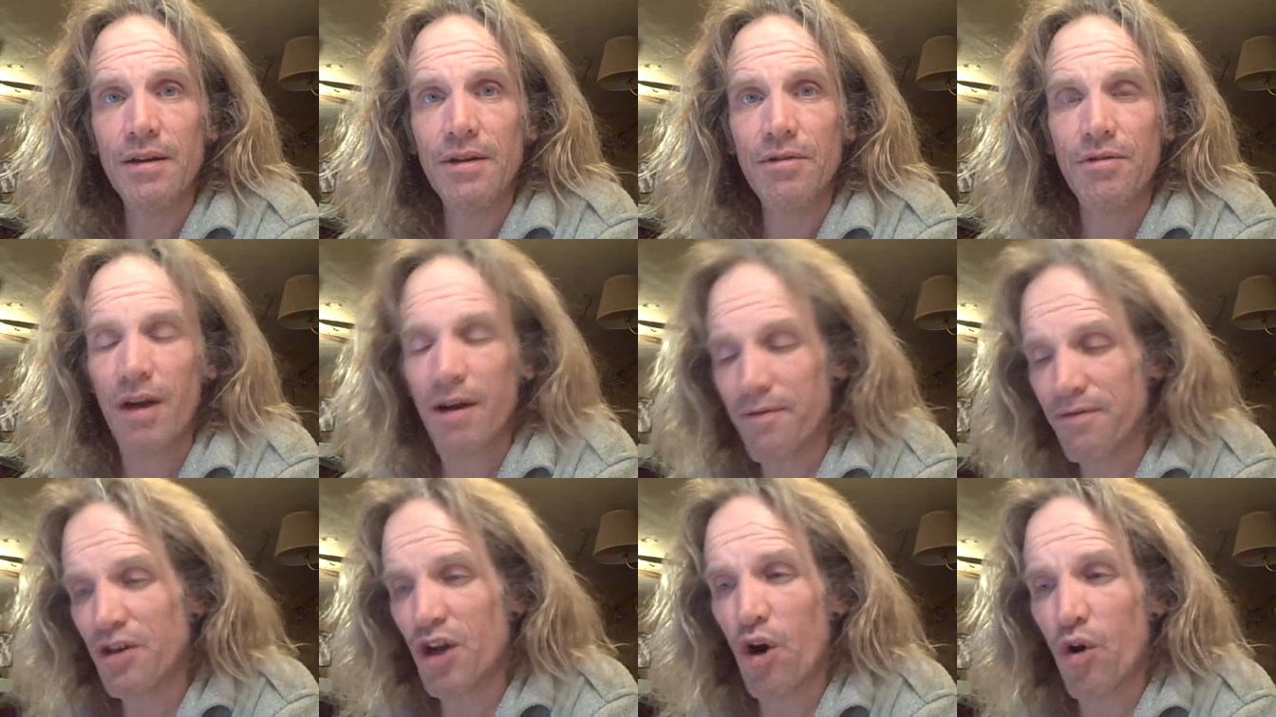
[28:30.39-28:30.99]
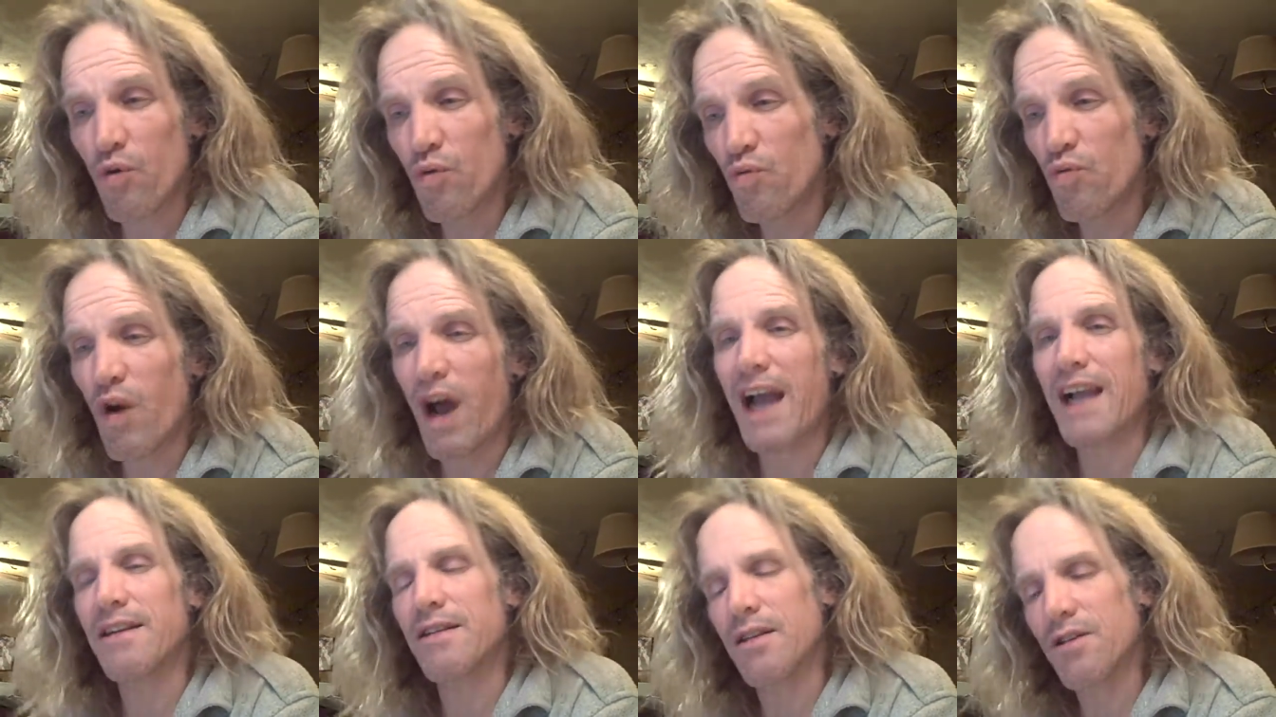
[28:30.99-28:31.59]
You have no
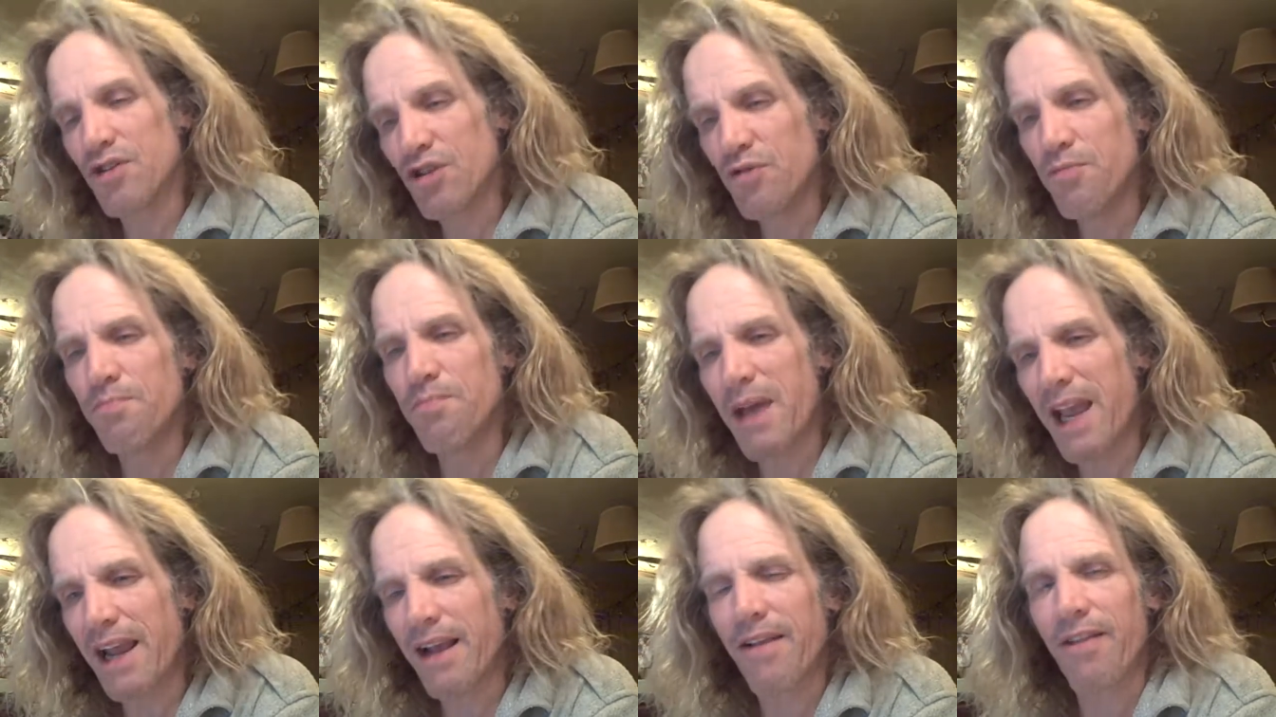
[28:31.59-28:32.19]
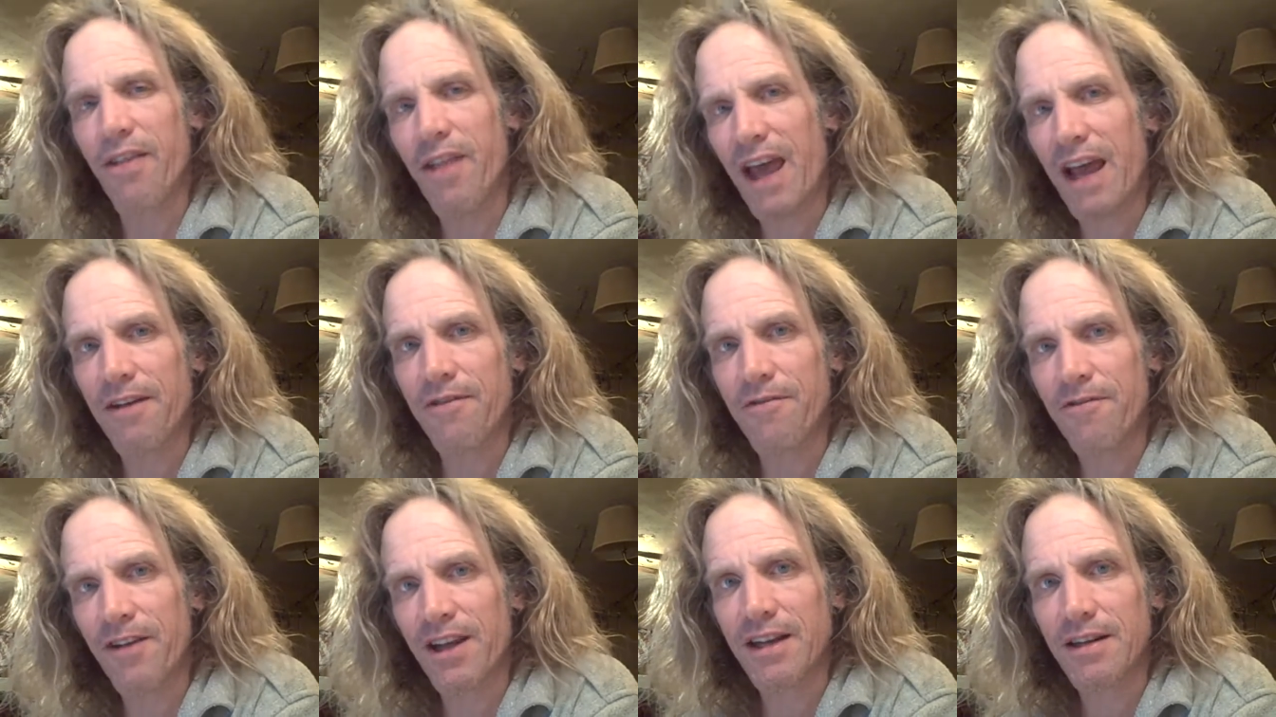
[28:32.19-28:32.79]
right to make
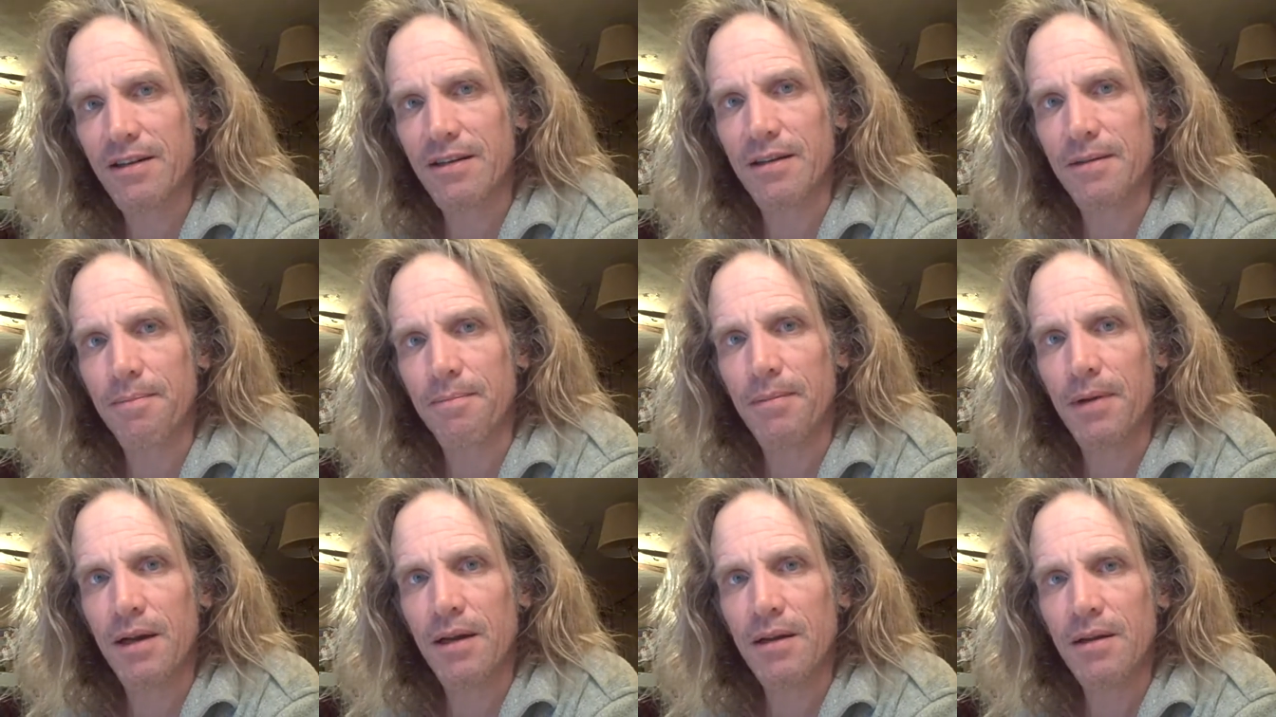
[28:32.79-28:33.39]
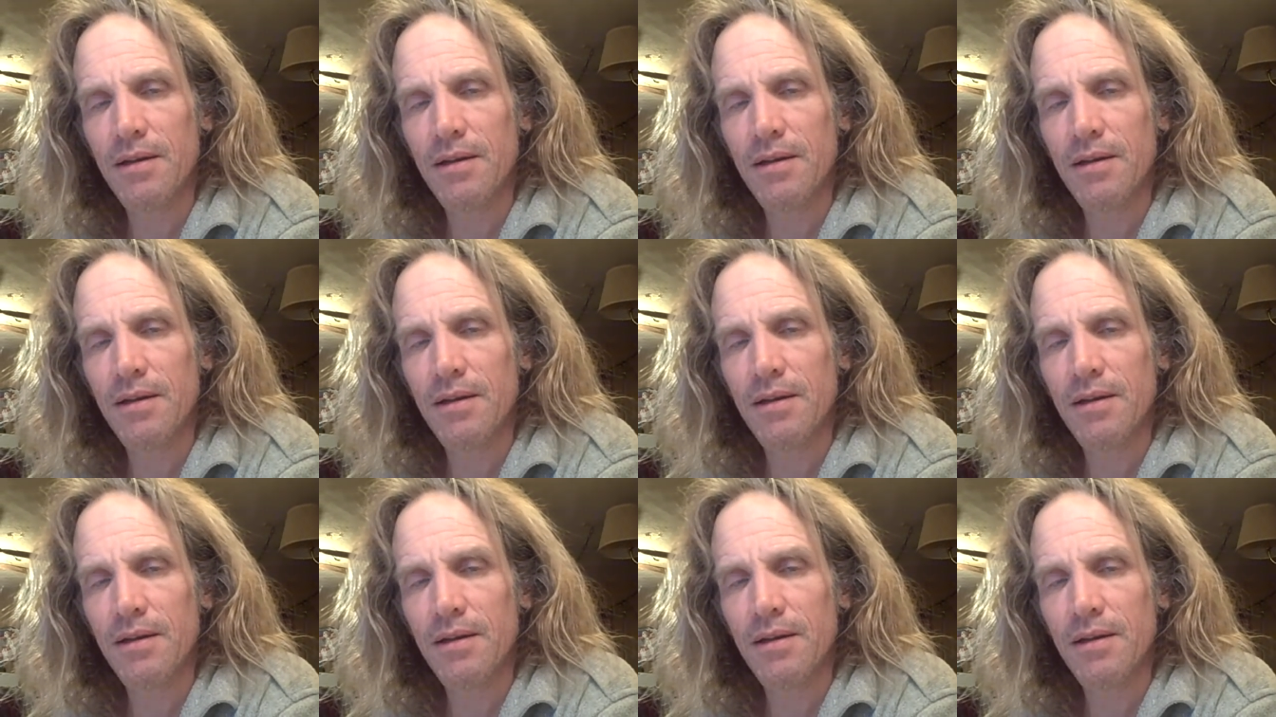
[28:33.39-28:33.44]
that victim.